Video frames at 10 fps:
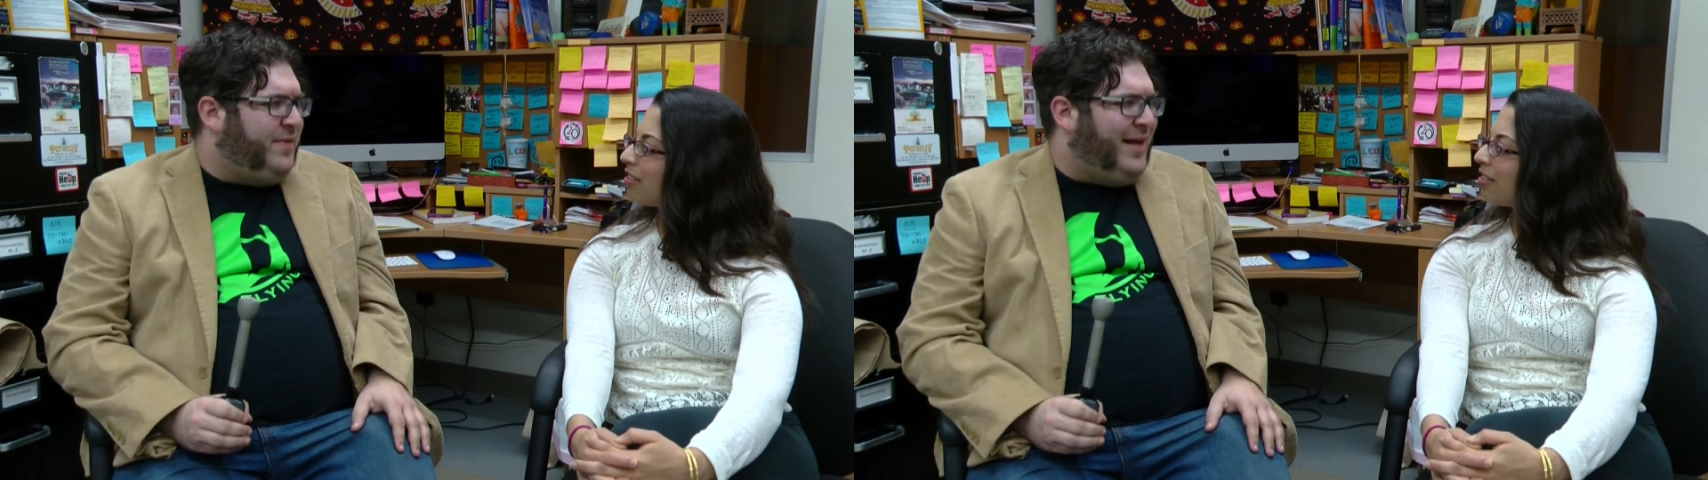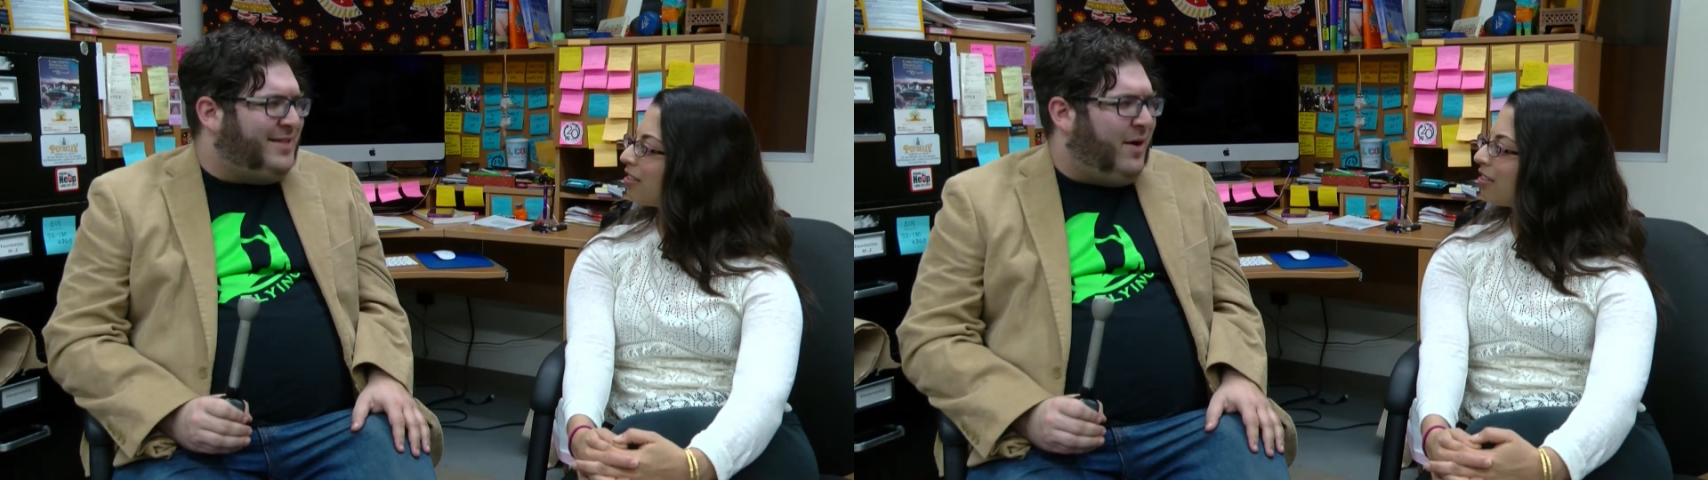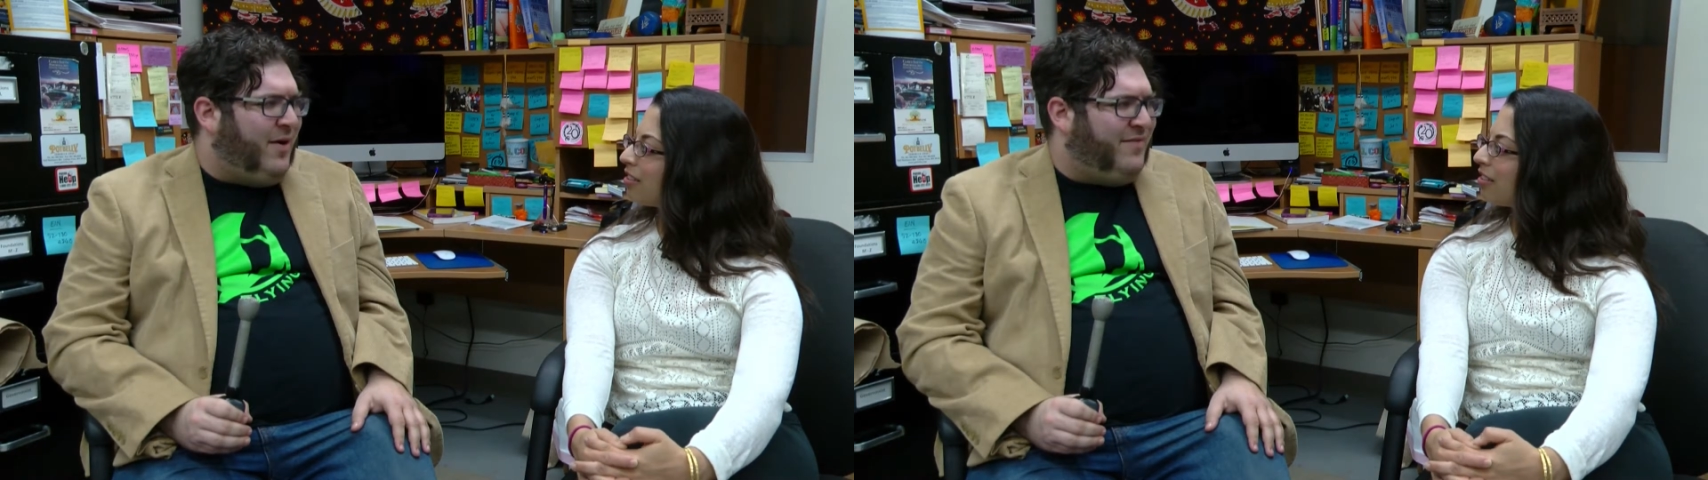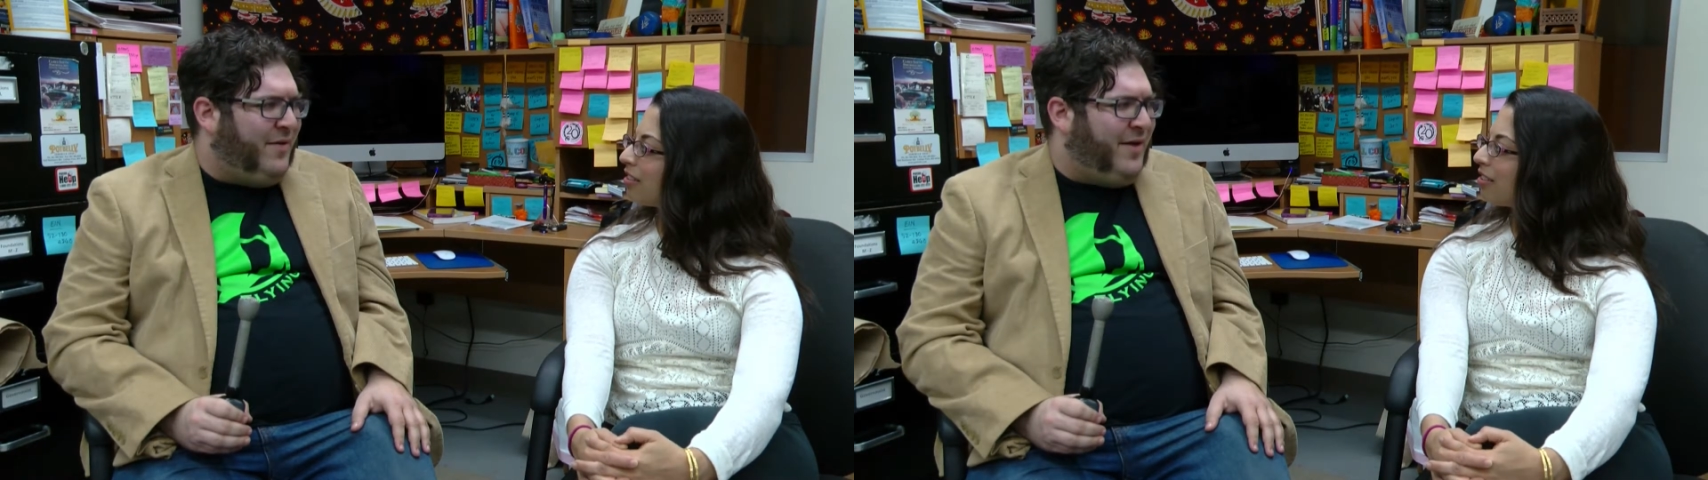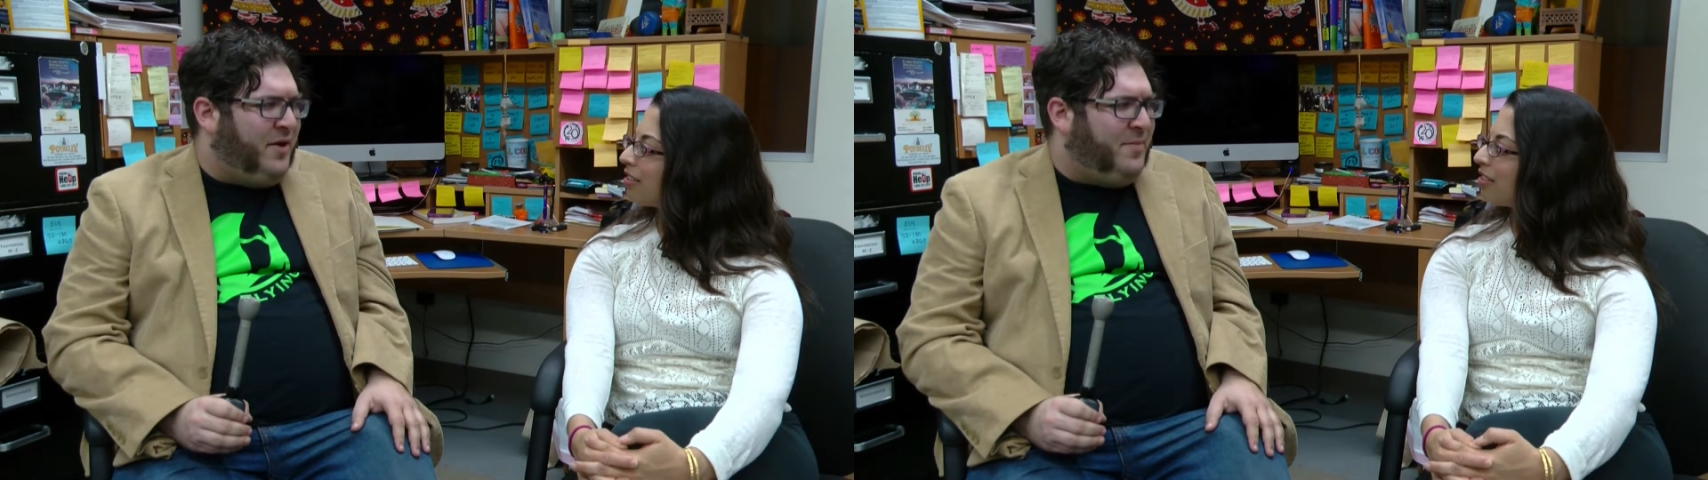that's how I
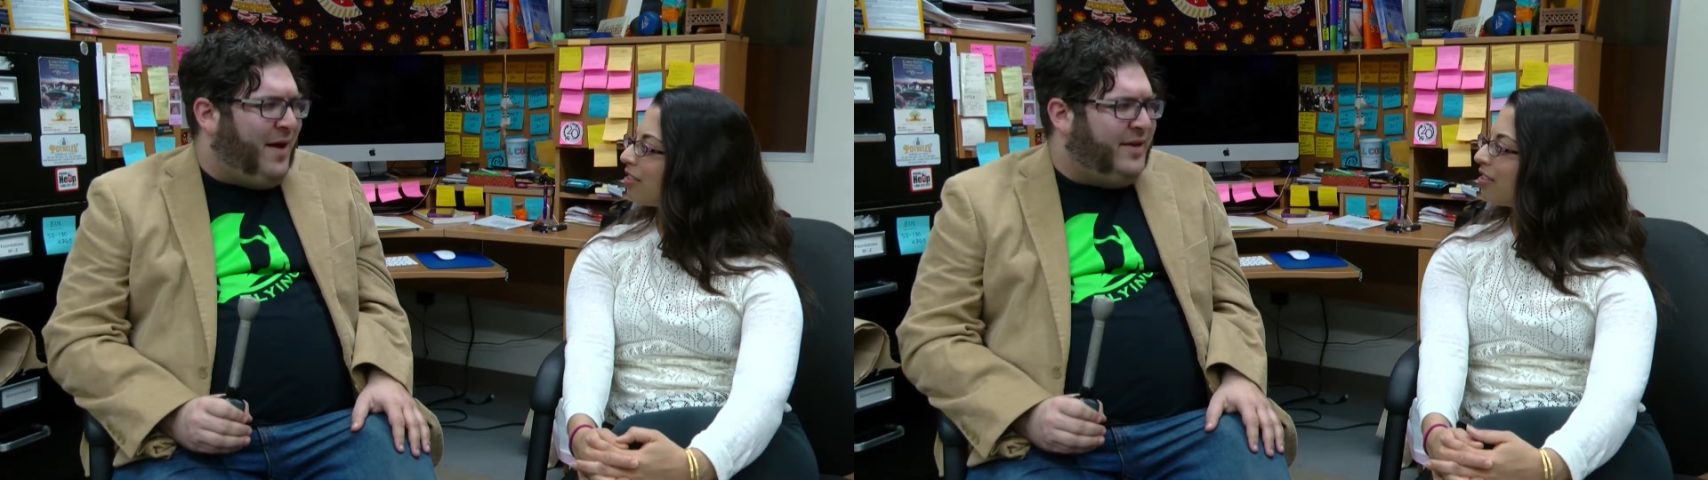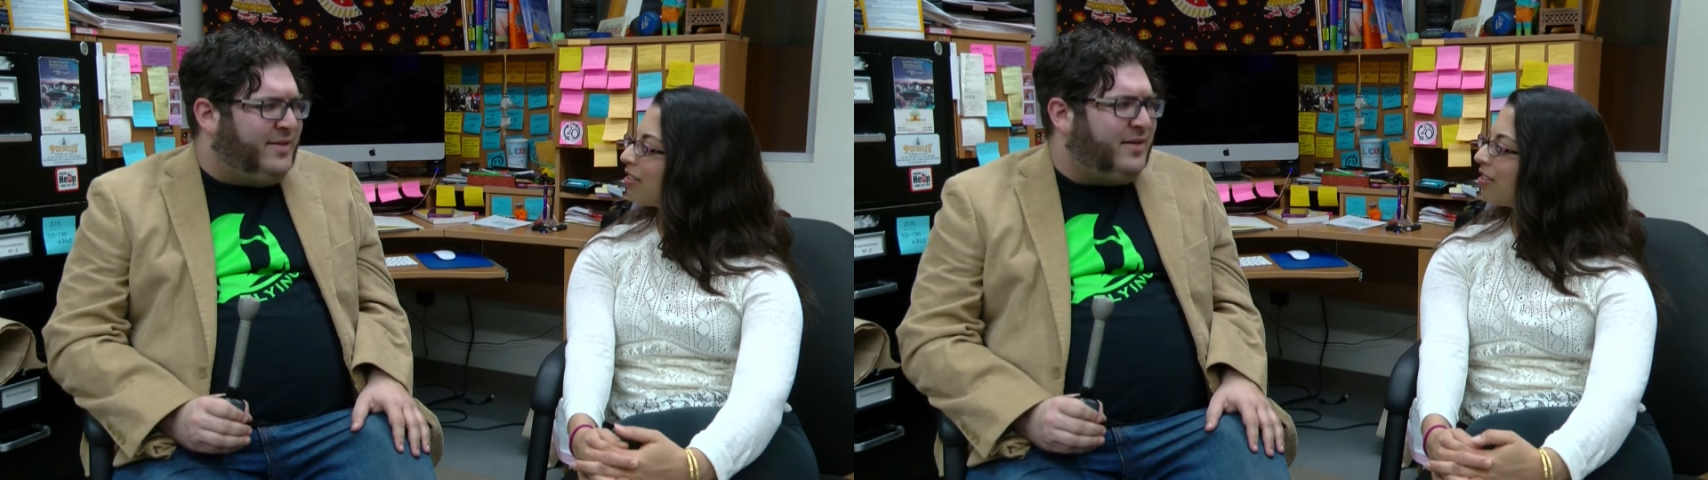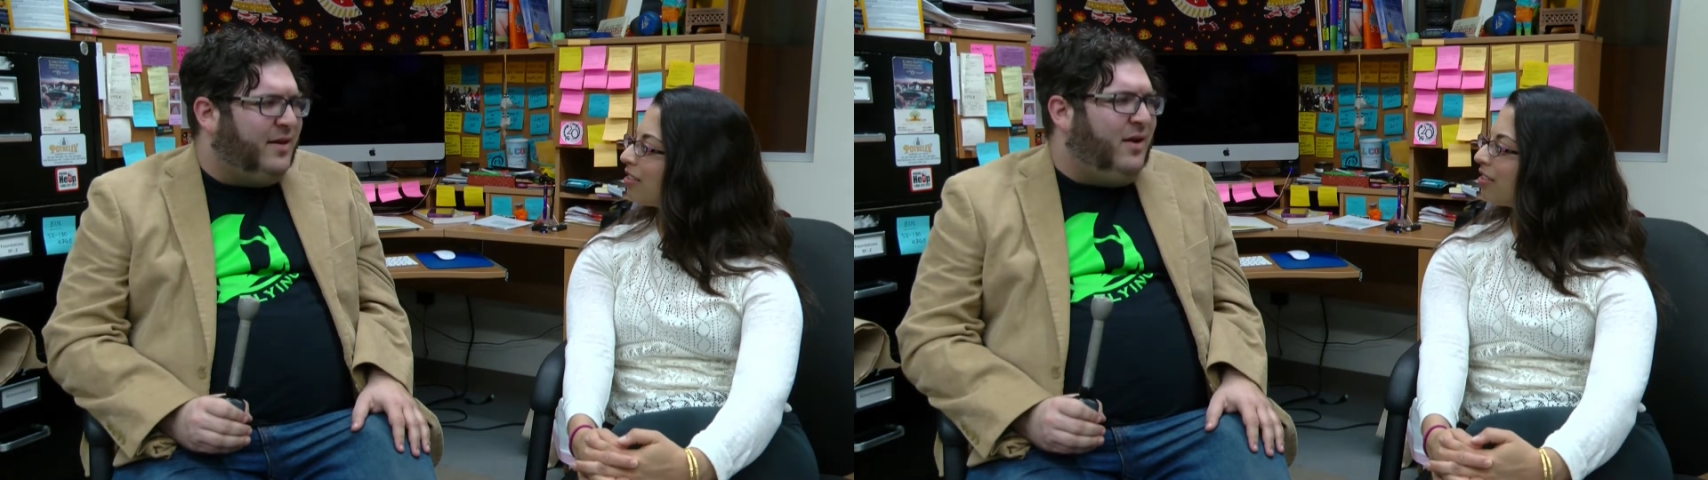found out about it.